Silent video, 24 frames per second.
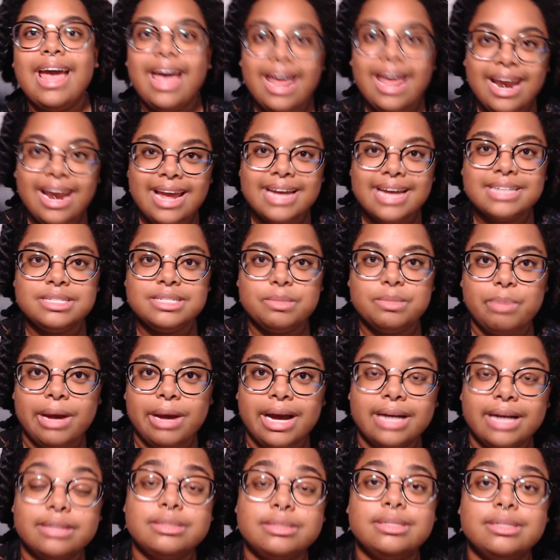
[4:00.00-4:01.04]
And I had to
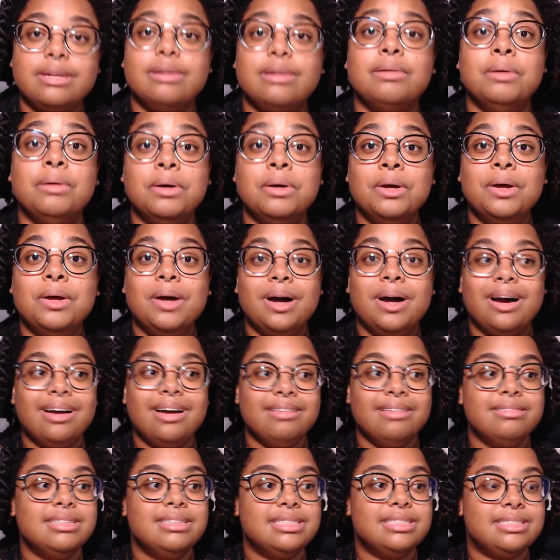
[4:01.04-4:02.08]
pack, so
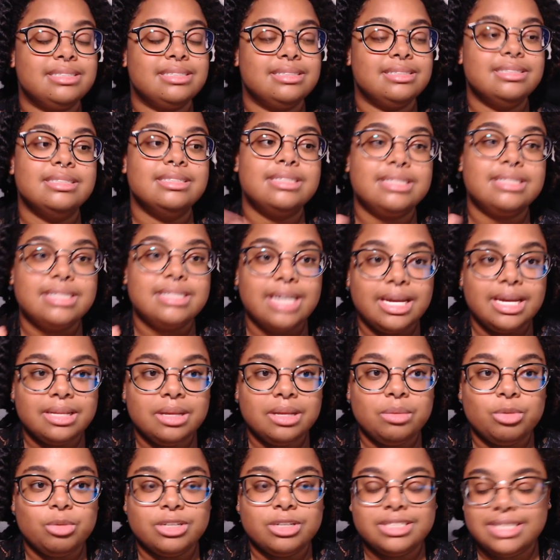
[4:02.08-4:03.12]
I was insanely
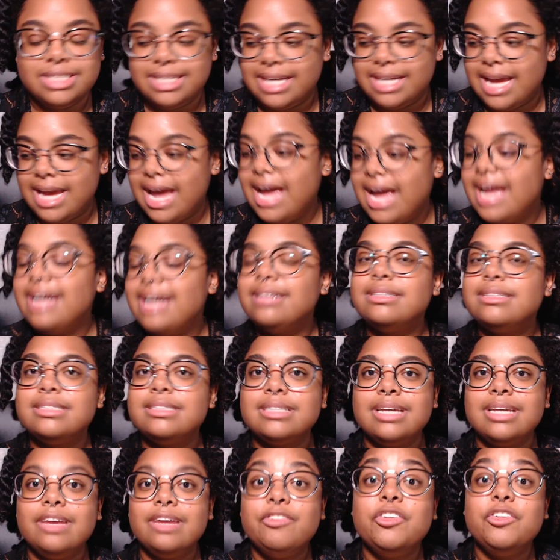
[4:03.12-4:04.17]
busy. And
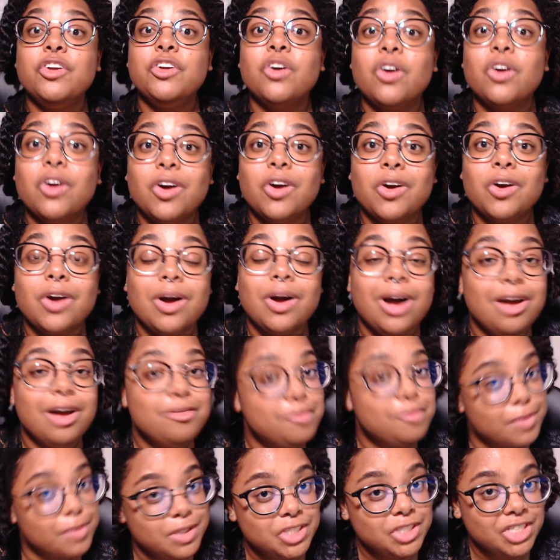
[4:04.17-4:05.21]
if you're
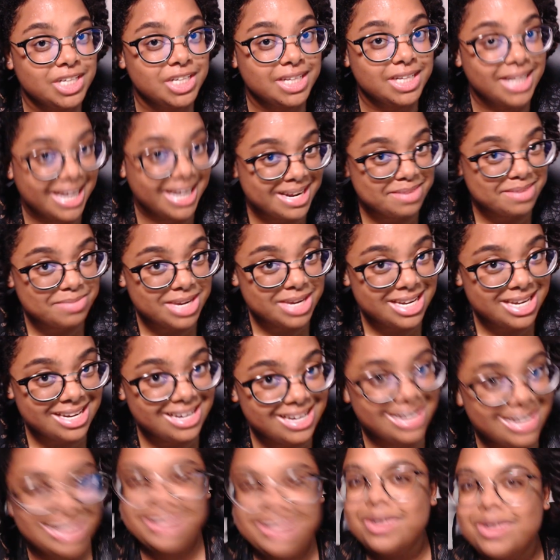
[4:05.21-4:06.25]
unfortunate like me
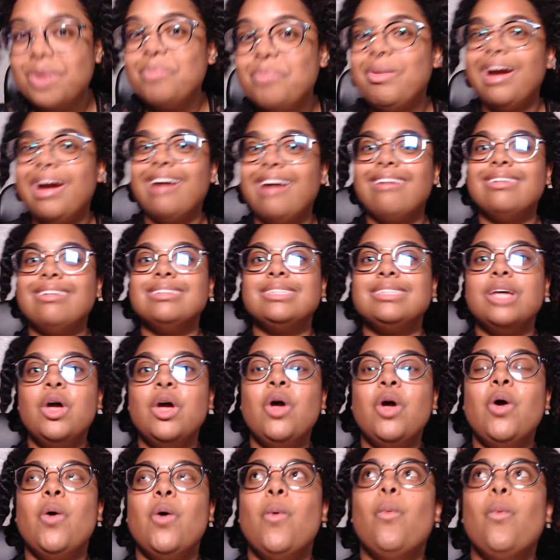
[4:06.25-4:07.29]
and your parents
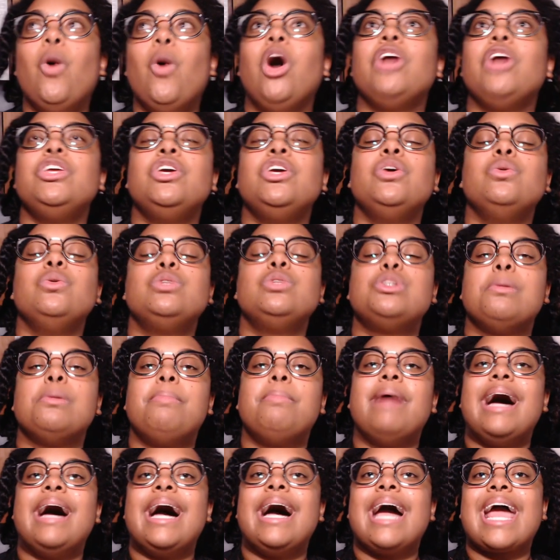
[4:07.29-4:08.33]
want you to
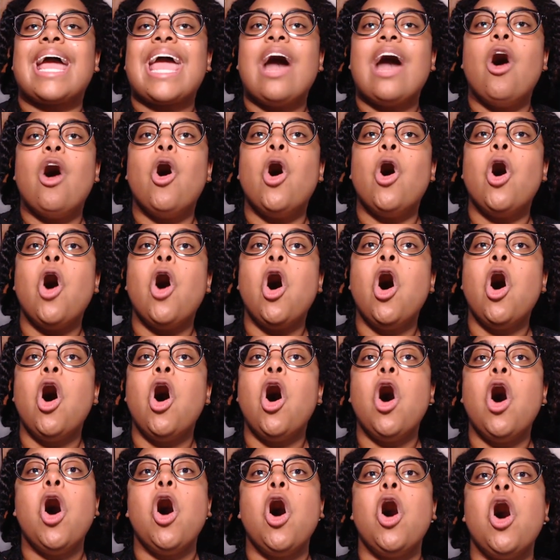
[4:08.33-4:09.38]
pack
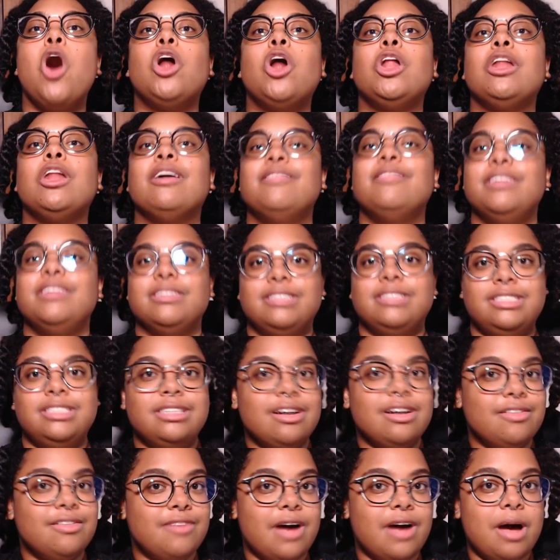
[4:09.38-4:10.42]
all of your
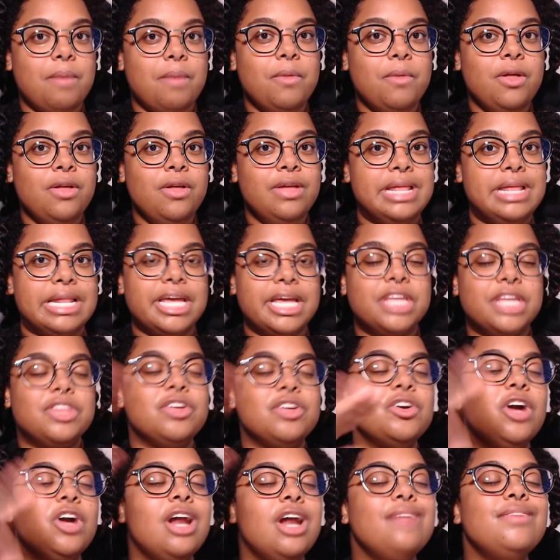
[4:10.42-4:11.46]
stuff up, like
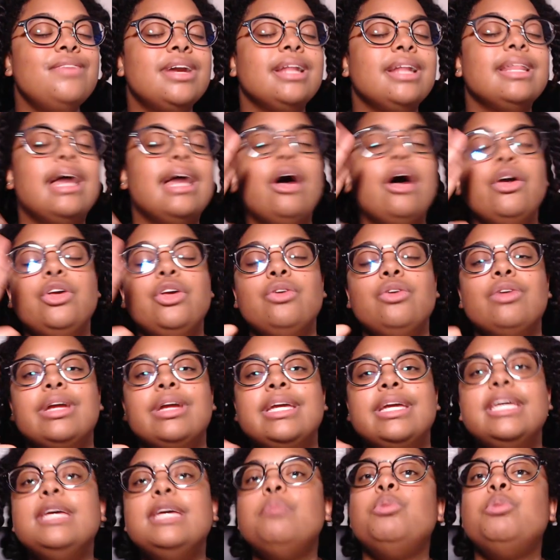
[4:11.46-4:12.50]
they're not even allowing you to
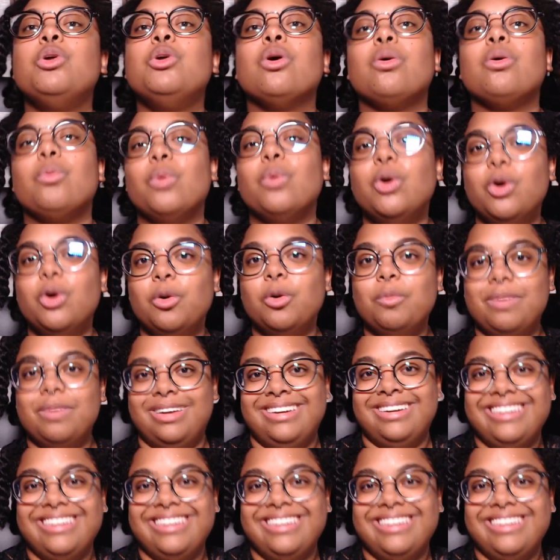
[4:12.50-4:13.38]
keep your room,